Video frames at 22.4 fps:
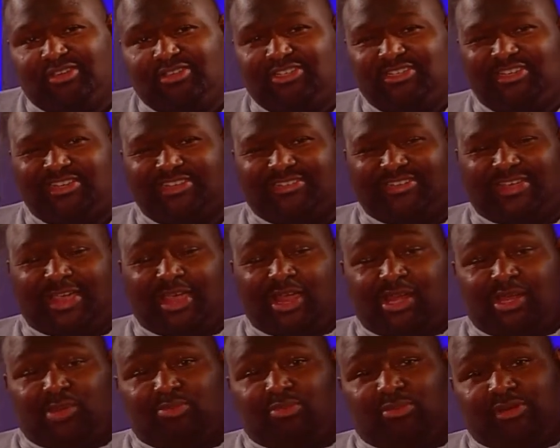she does
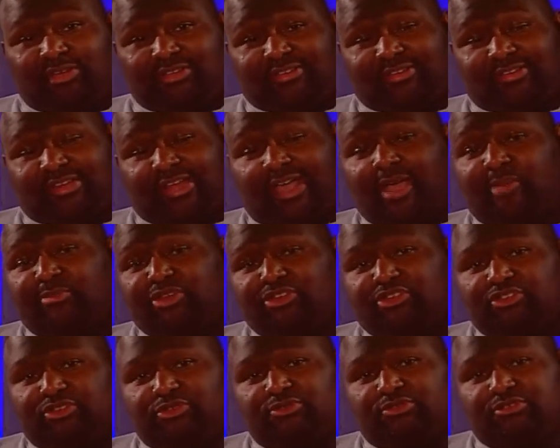80 points of
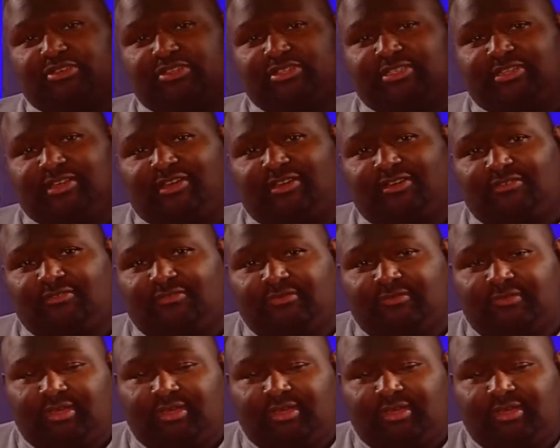damage to herself,